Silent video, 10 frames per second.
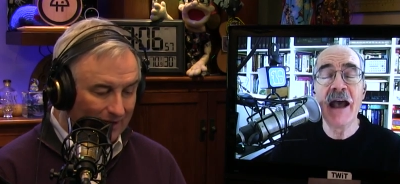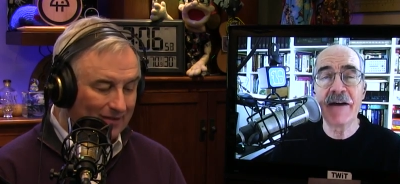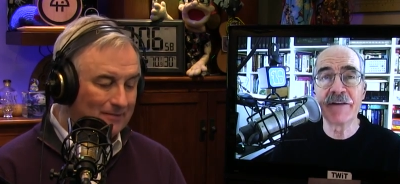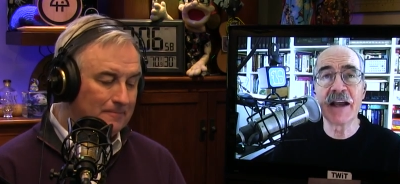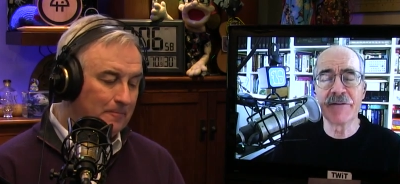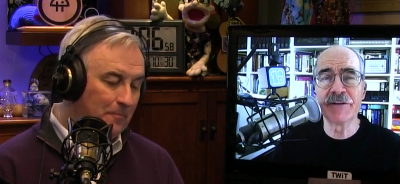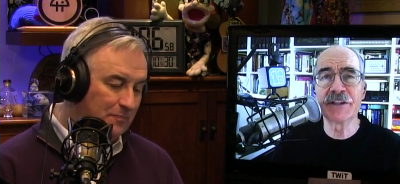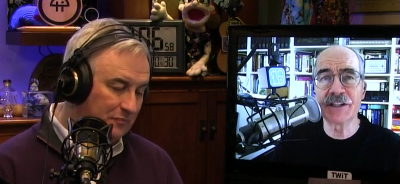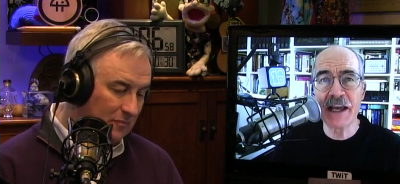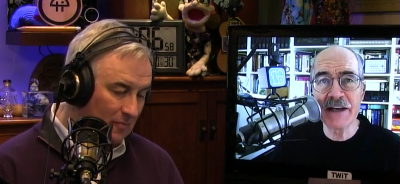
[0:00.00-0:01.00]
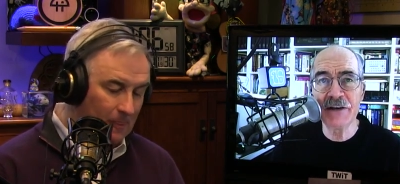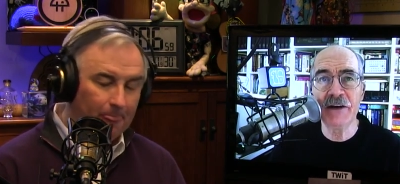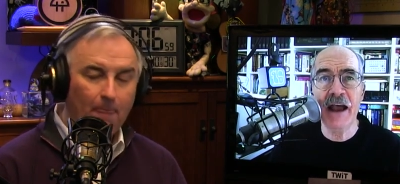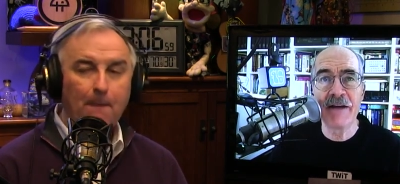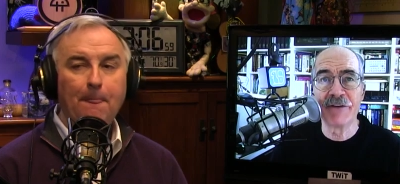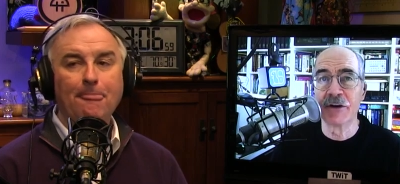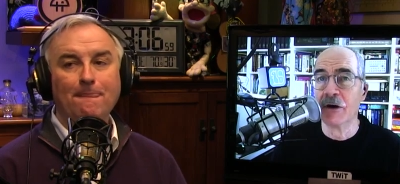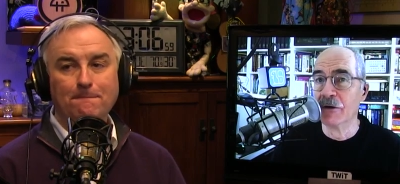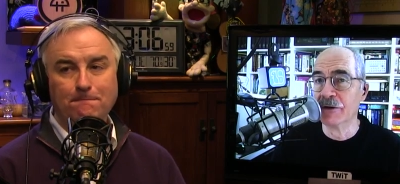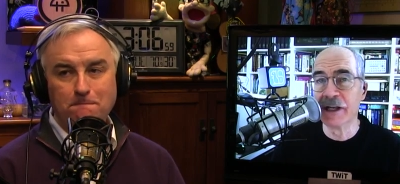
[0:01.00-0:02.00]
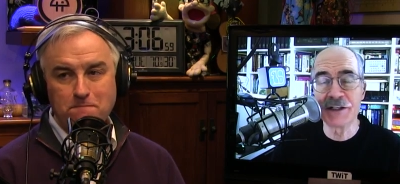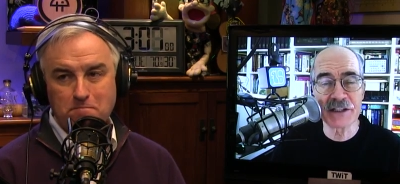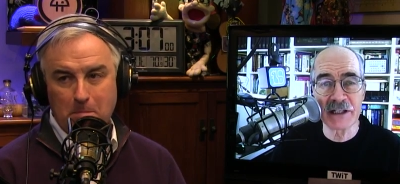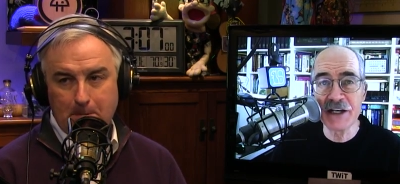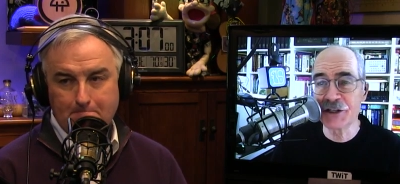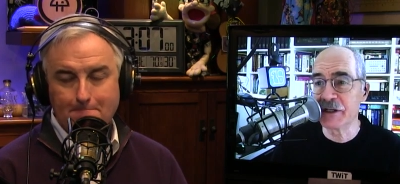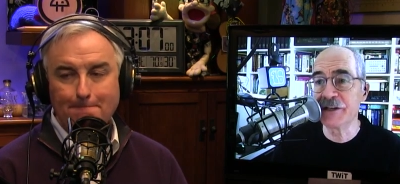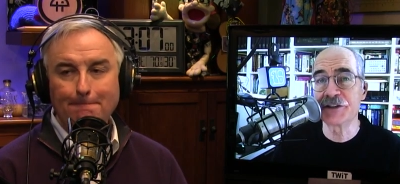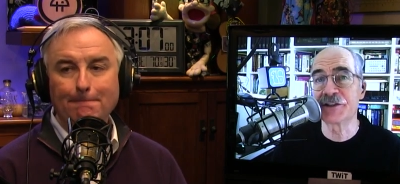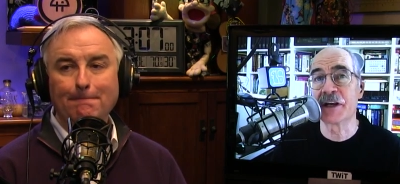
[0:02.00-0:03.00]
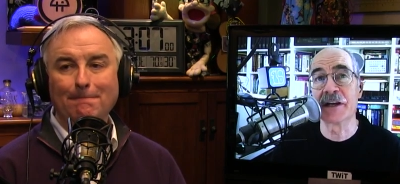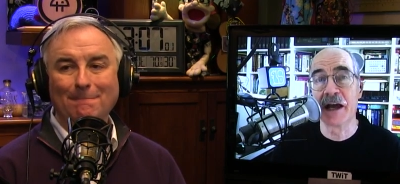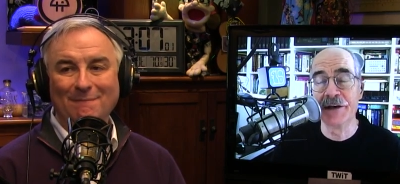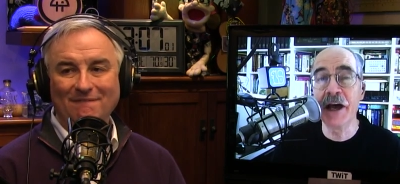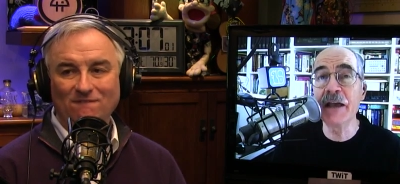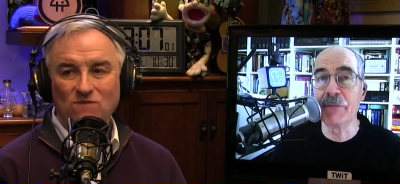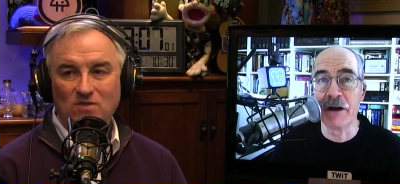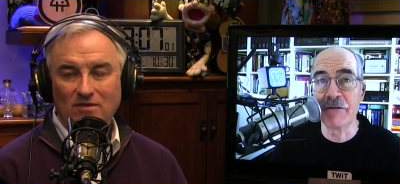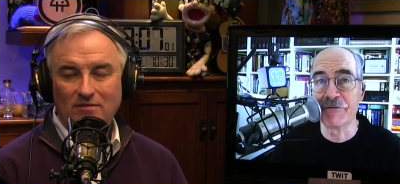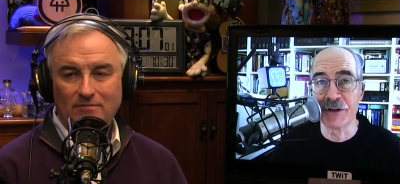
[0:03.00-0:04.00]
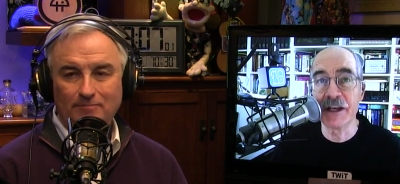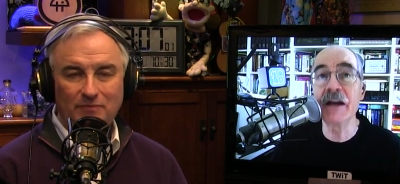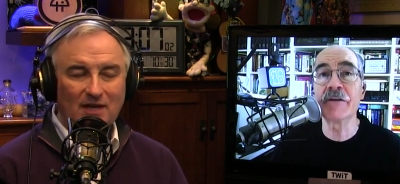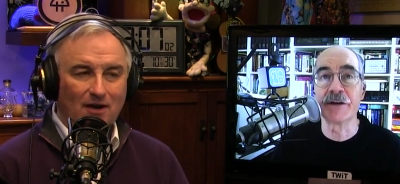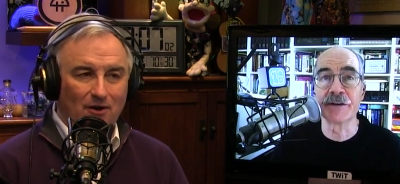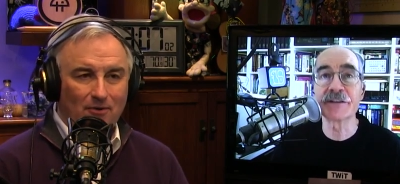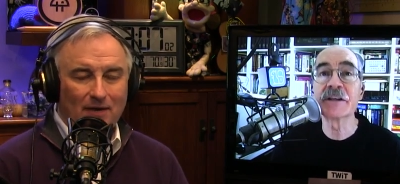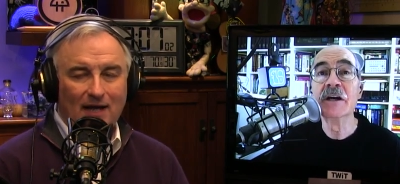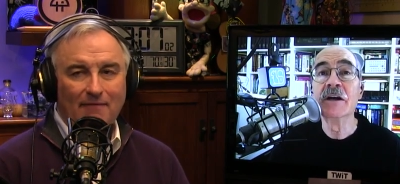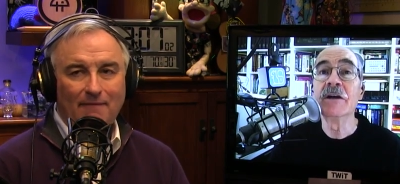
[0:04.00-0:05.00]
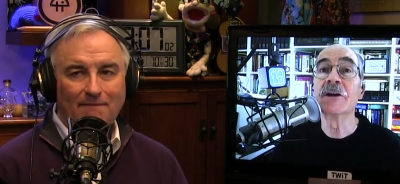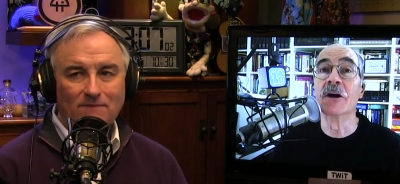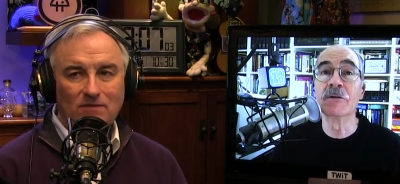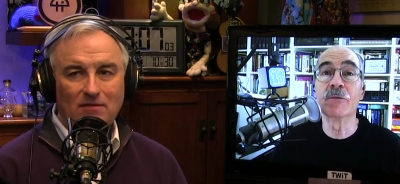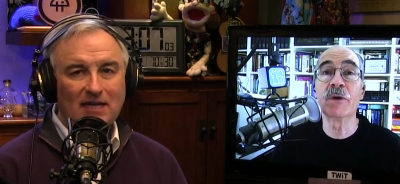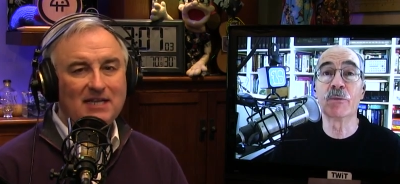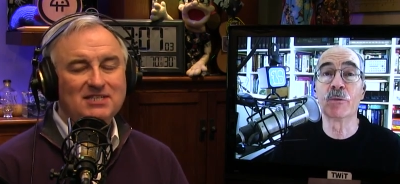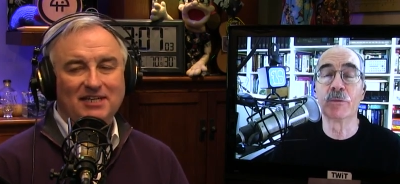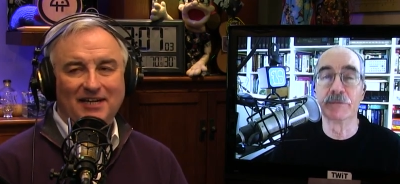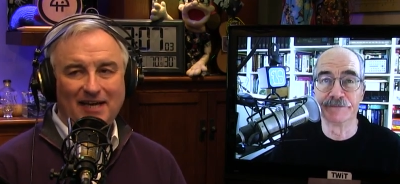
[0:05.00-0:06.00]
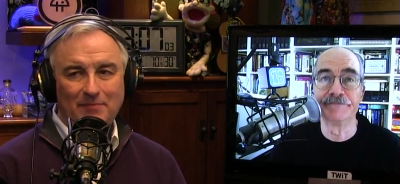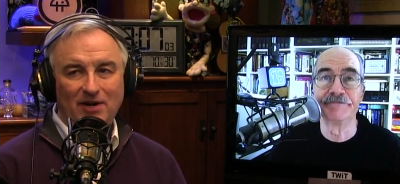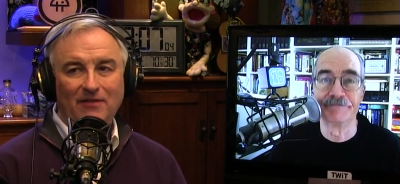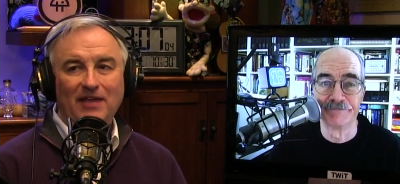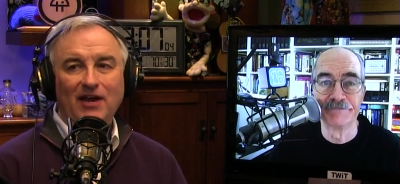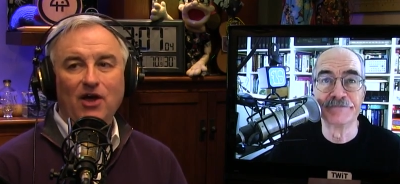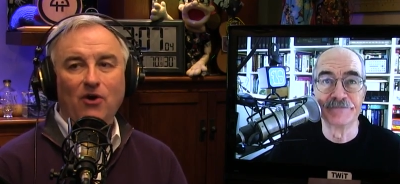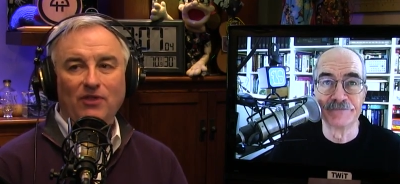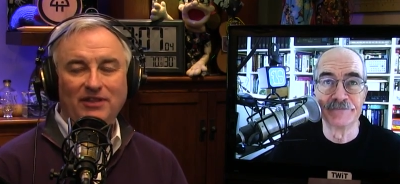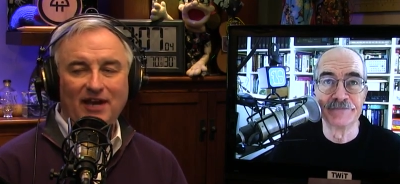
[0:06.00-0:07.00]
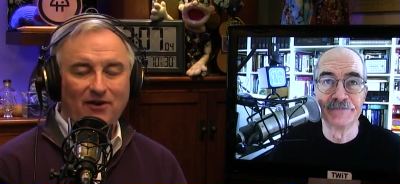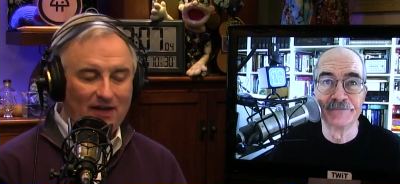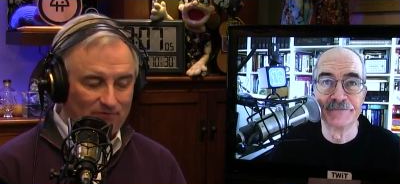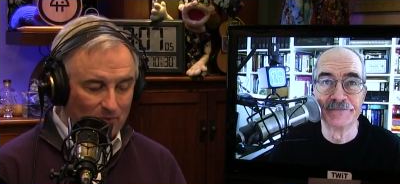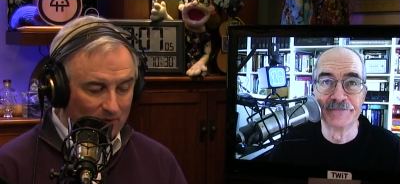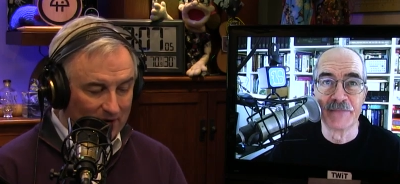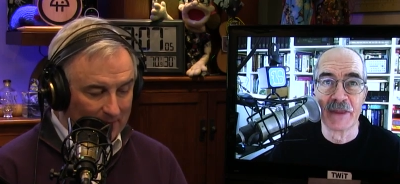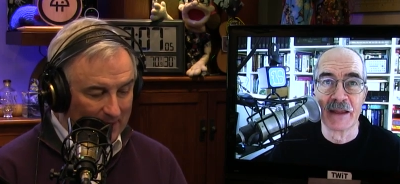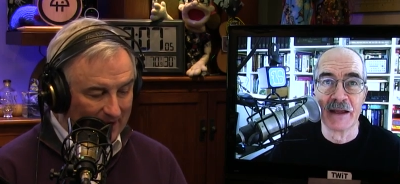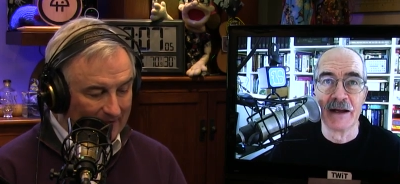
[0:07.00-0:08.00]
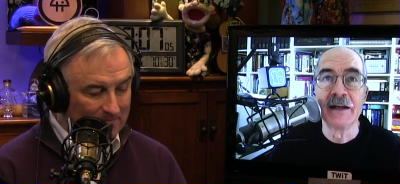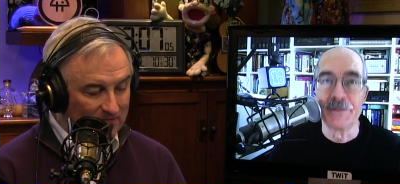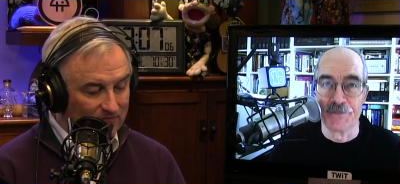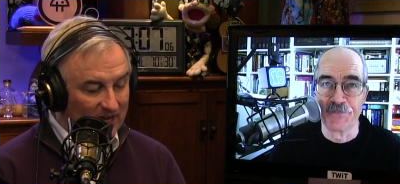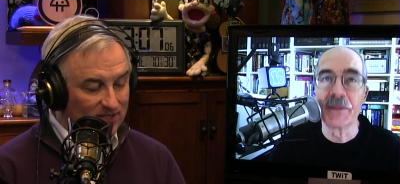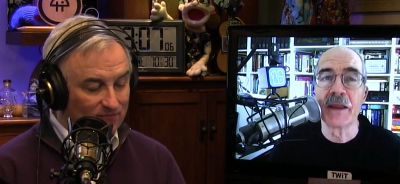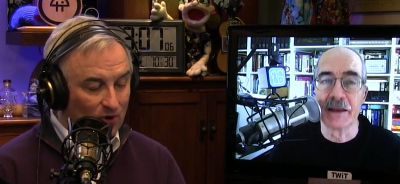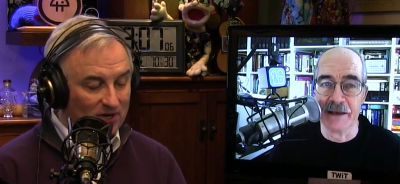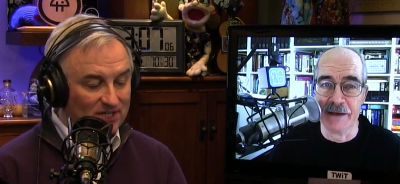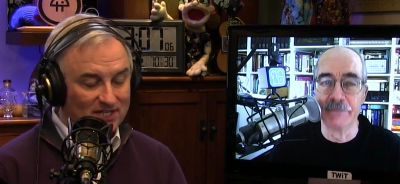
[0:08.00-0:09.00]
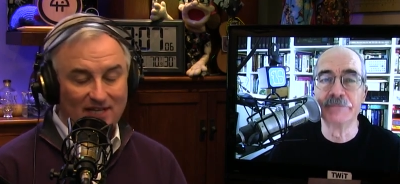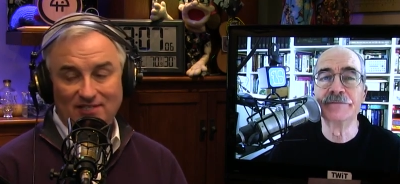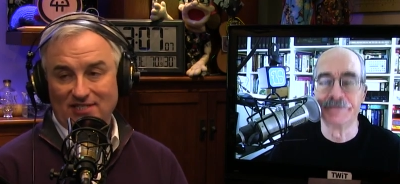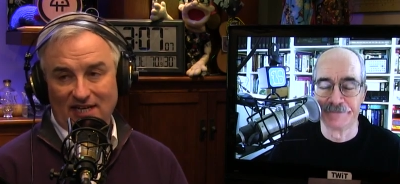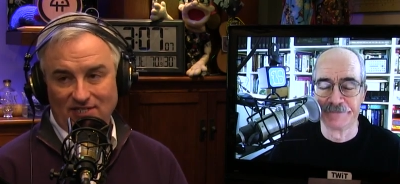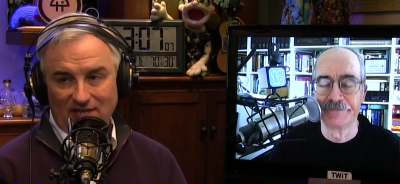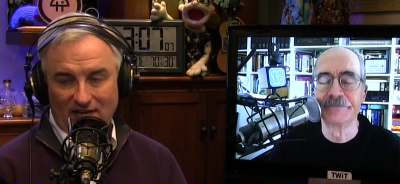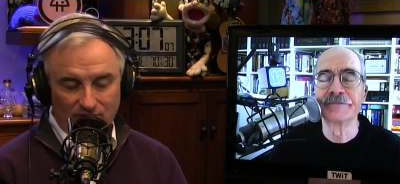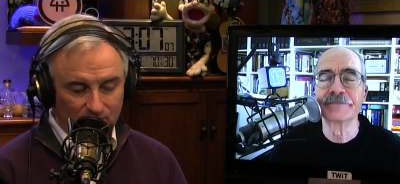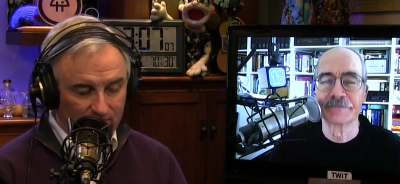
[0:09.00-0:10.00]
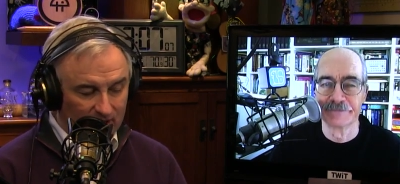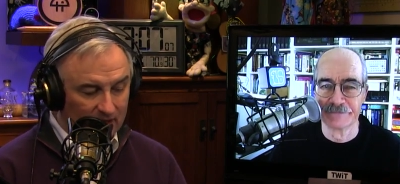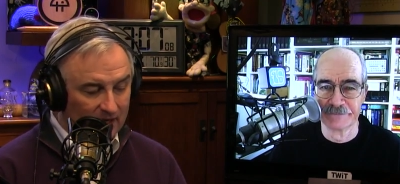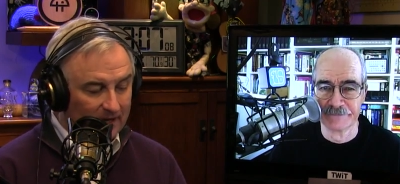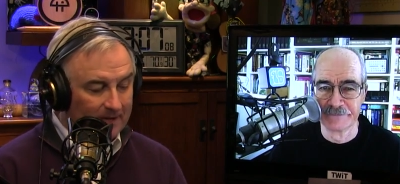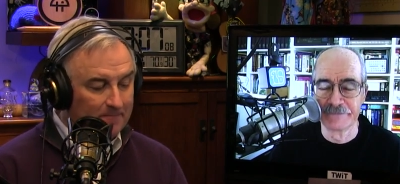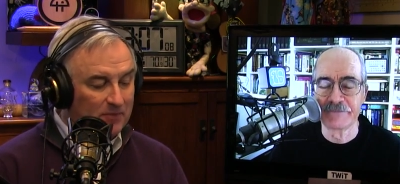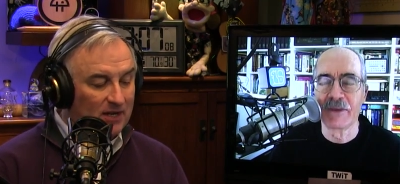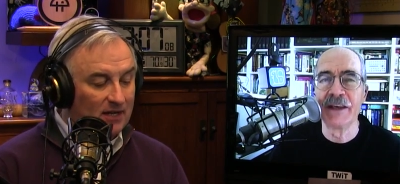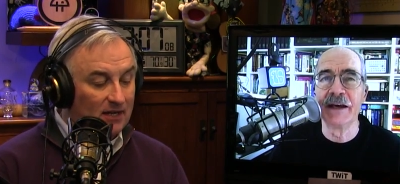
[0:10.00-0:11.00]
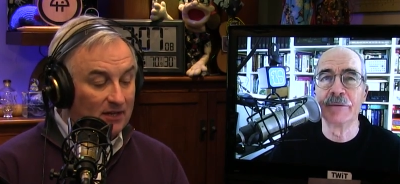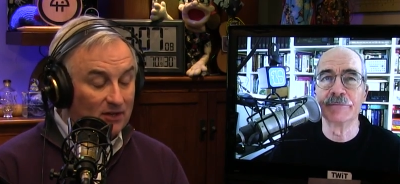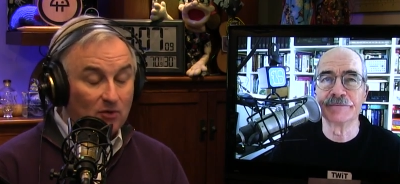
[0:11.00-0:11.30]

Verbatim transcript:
Speaker 1: having every state have their own legislation, it's just a, a nightmare for the carriers. No. And you know, we, it isn't
Speaker 2: a nightmare. They know that they don't have to worry about it, and the feds have already yep. said the states can't do it. Yep.